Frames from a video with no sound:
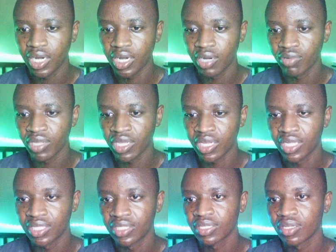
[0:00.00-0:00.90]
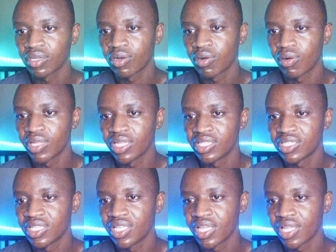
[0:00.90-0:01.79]
we can call it a
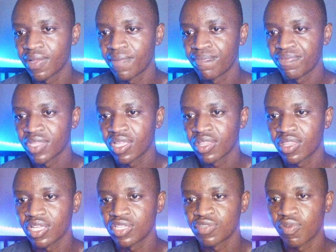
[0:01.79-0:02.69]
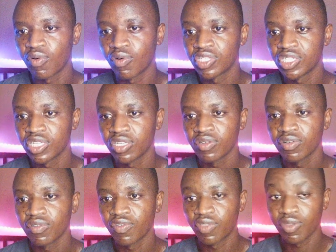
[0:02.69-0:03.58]
day. Thanks for watching.
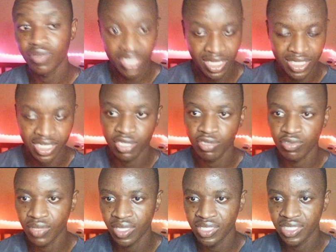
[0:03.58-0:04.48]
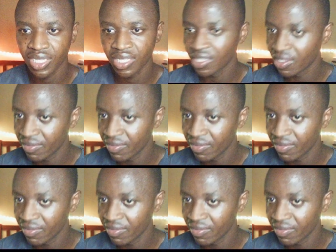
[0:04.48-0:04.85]
Those that are new to the channel, give